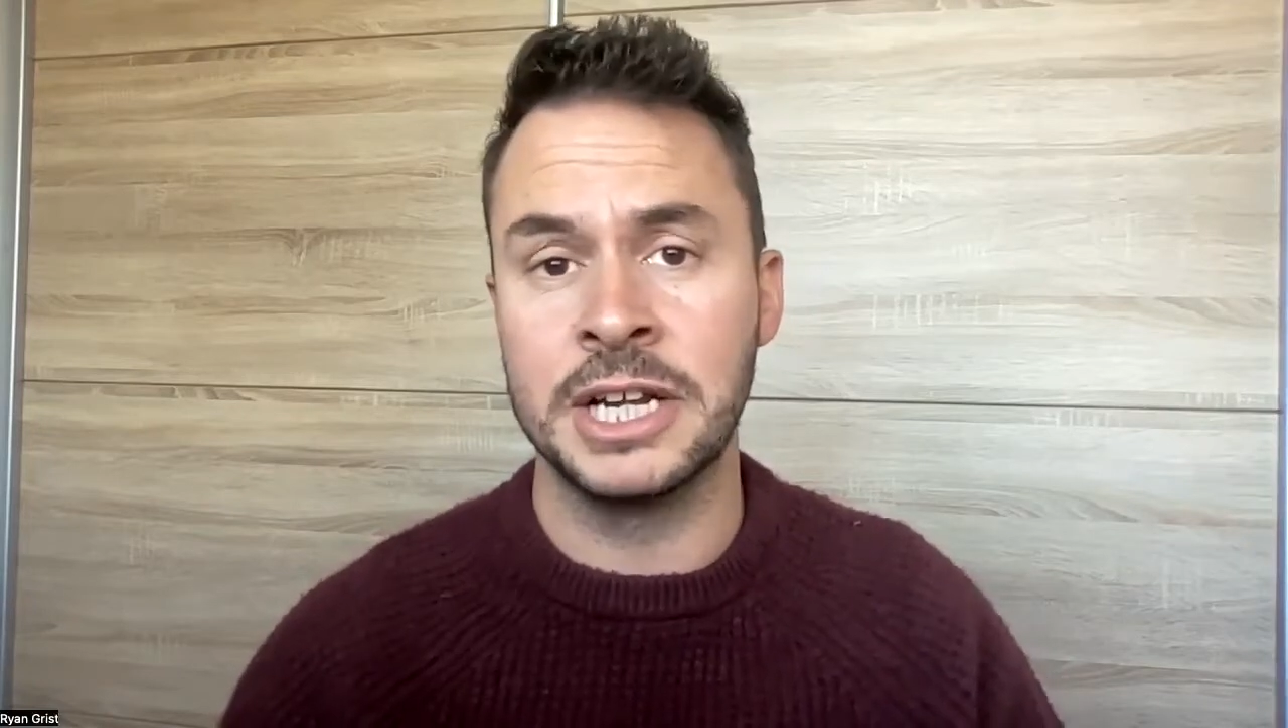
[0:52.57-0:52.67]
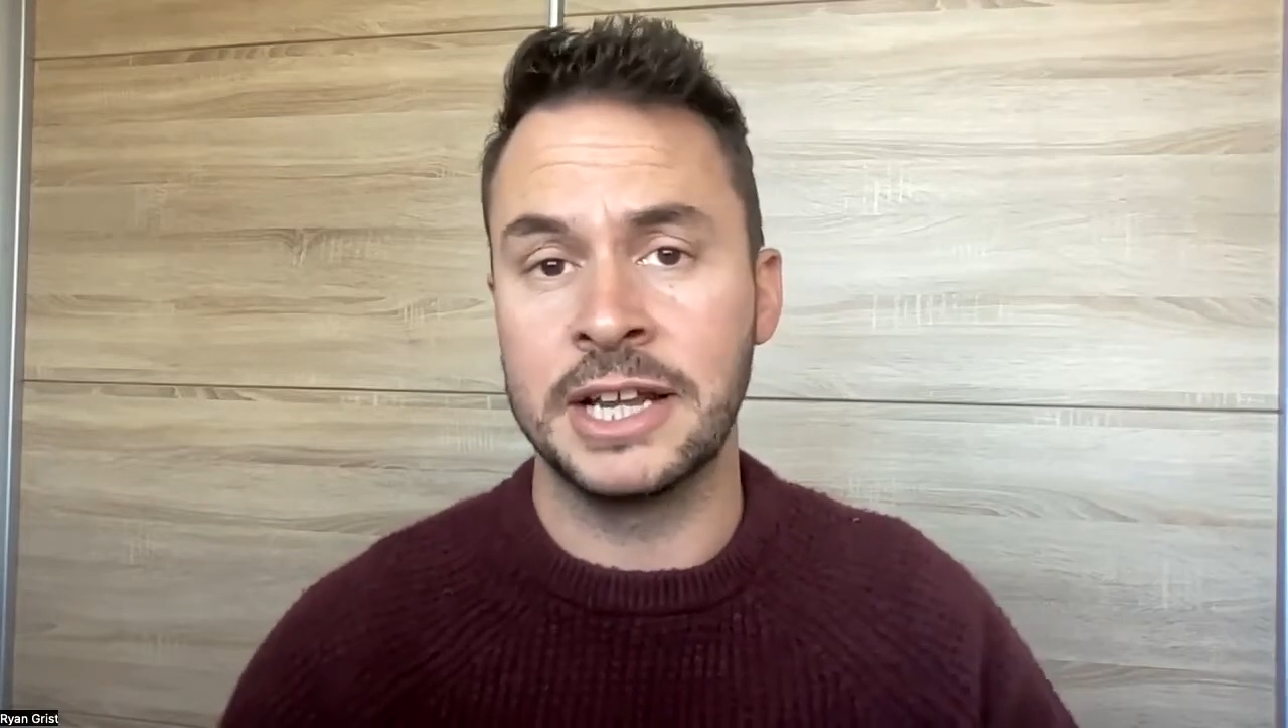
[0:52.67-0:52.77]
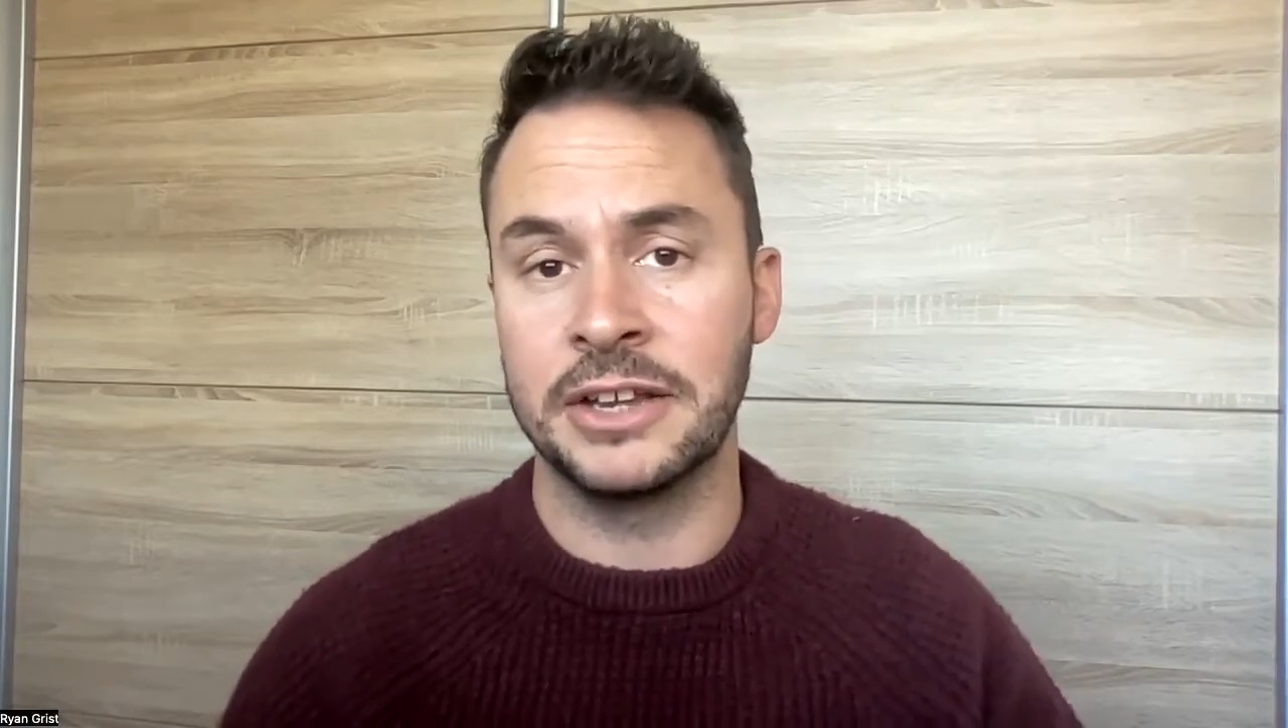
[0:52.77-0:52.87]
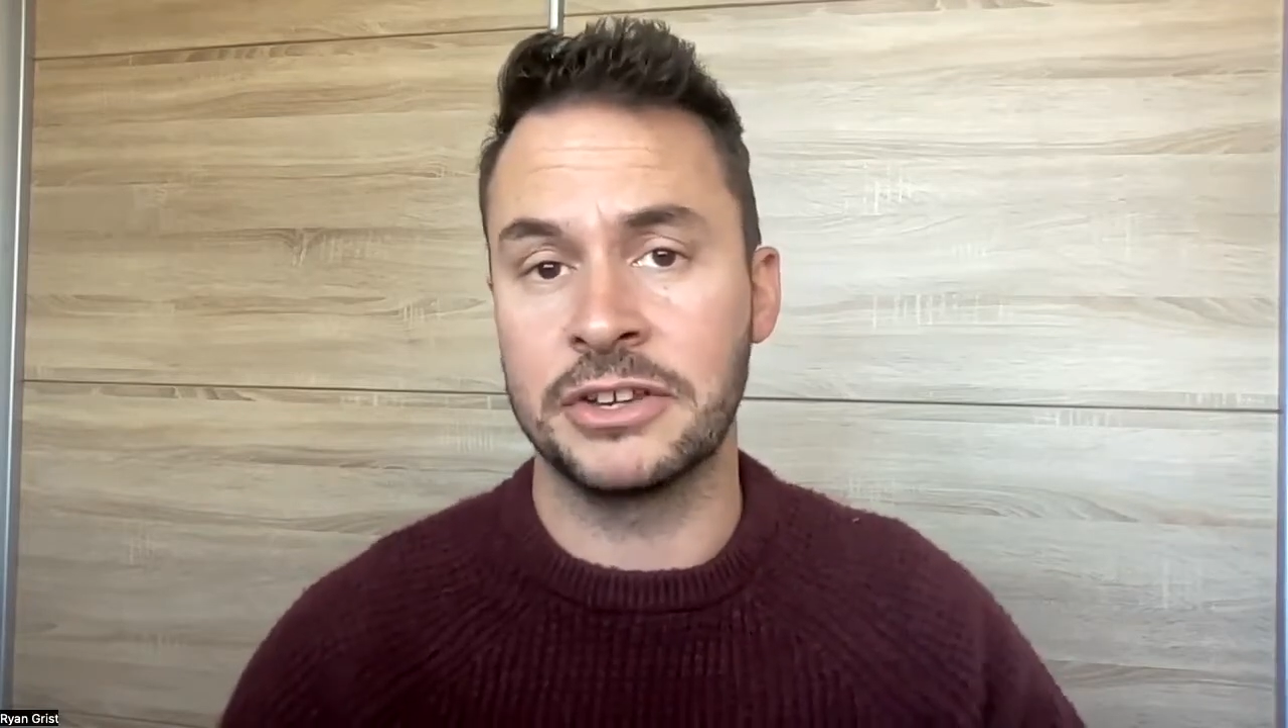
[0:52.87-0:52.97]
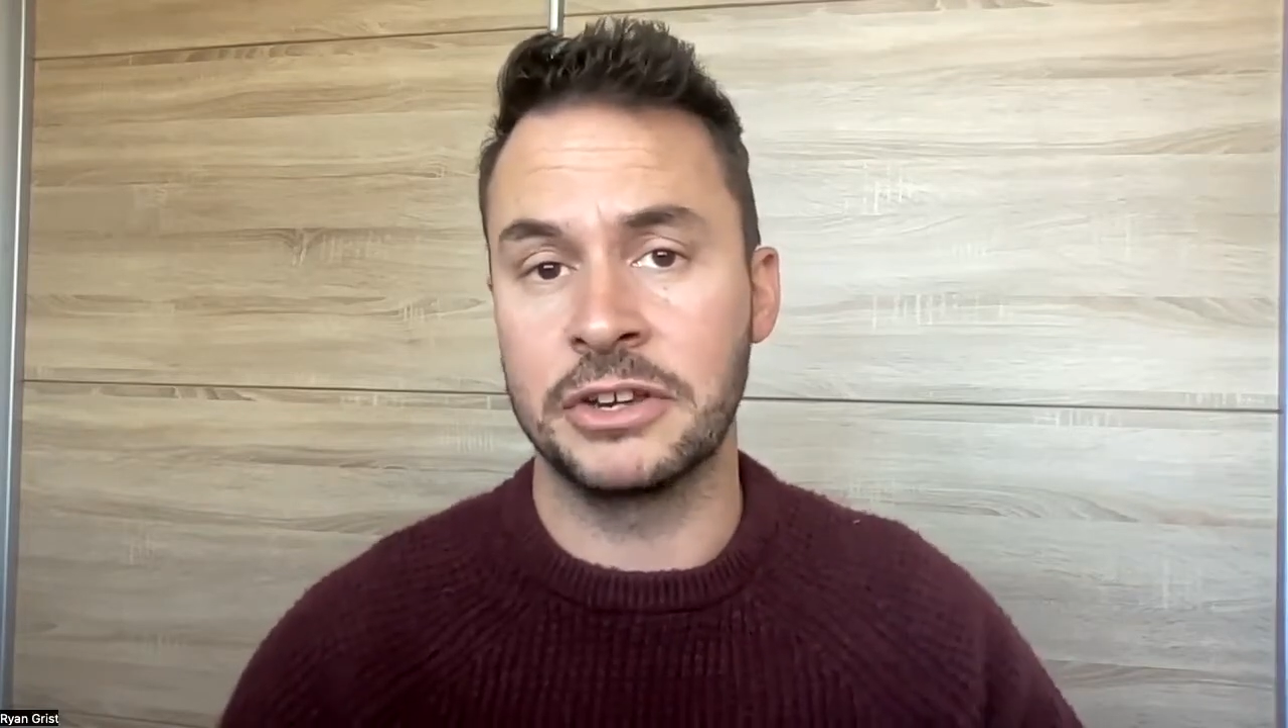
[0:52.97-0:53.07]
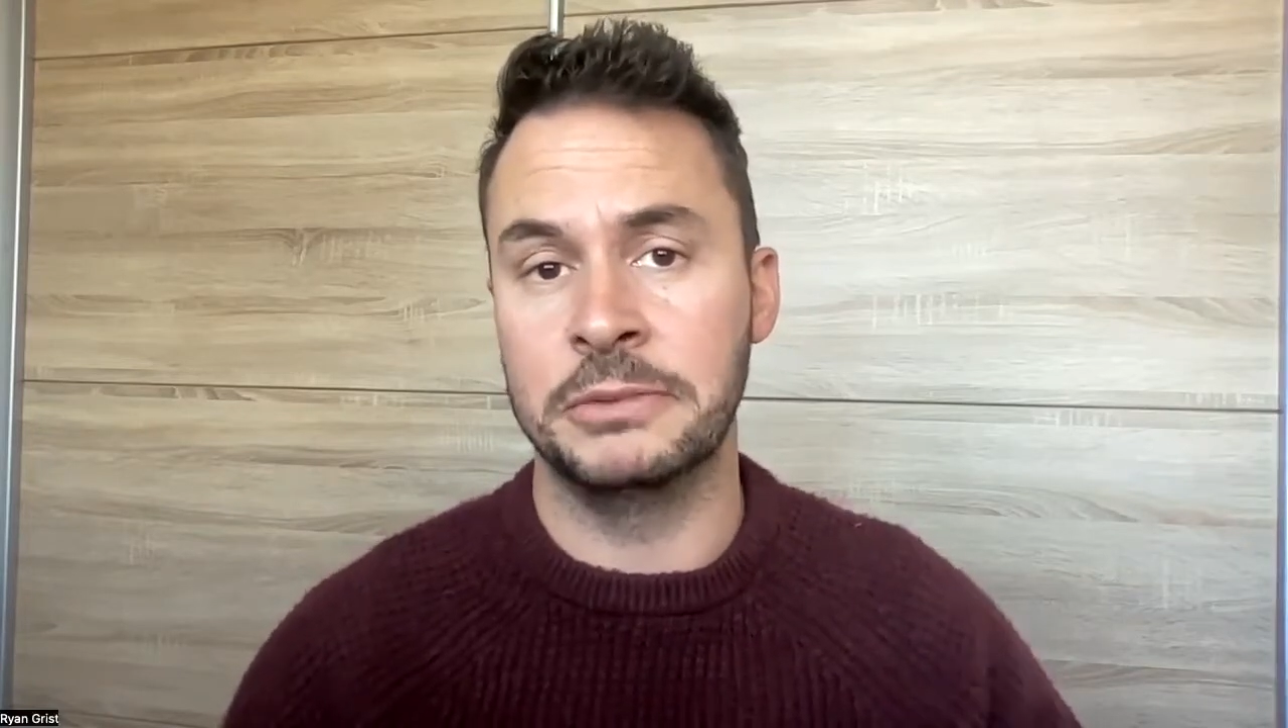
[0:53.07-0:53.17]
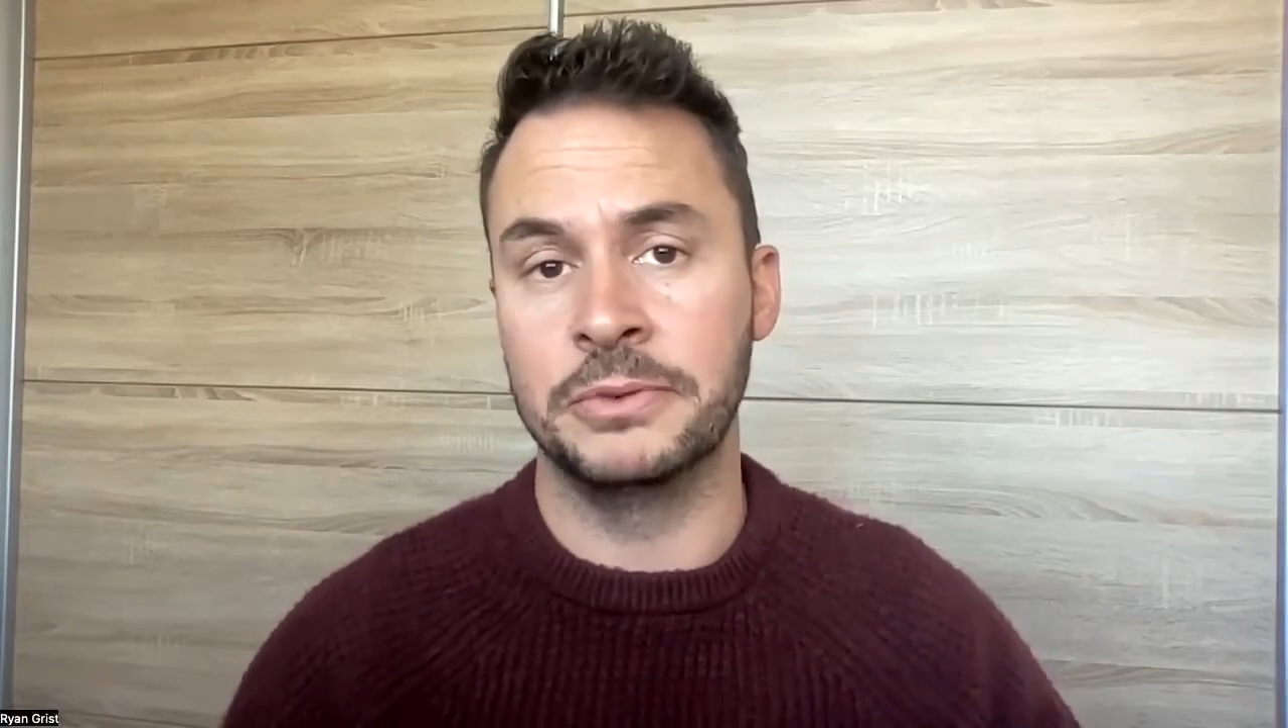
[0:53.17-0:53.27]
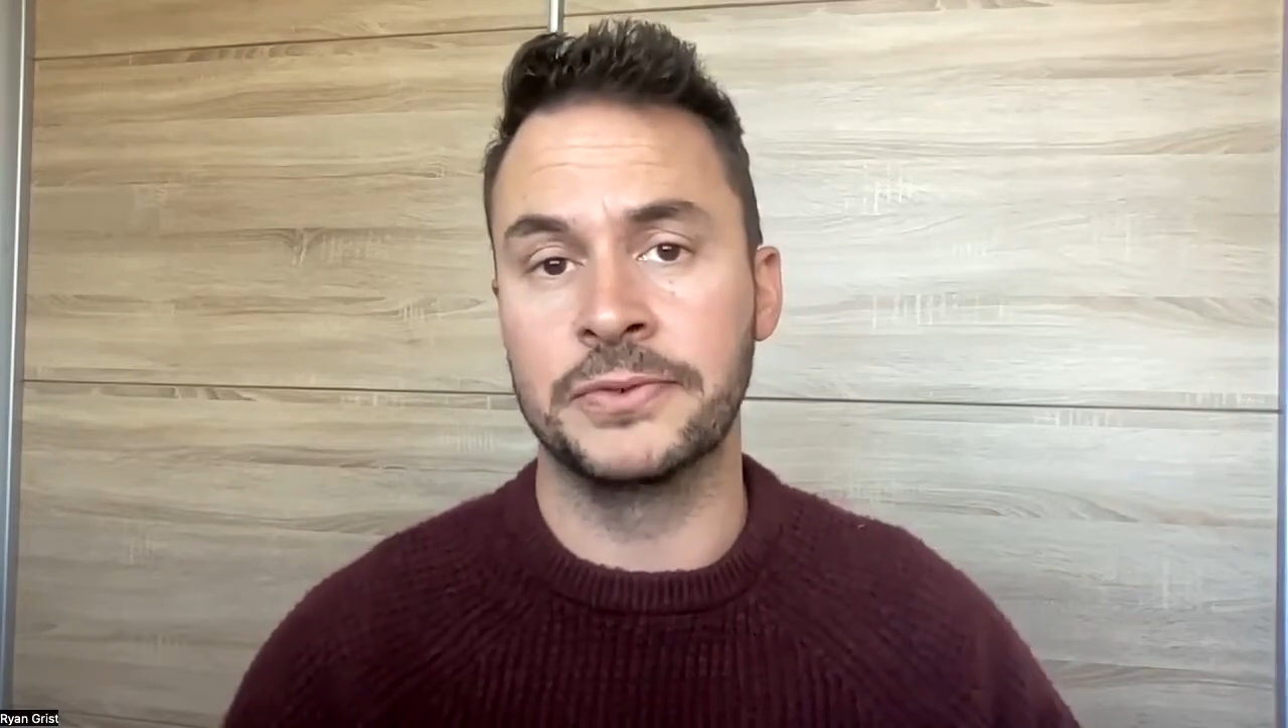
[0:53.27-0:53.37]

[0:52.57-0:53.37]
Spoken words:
that's suitable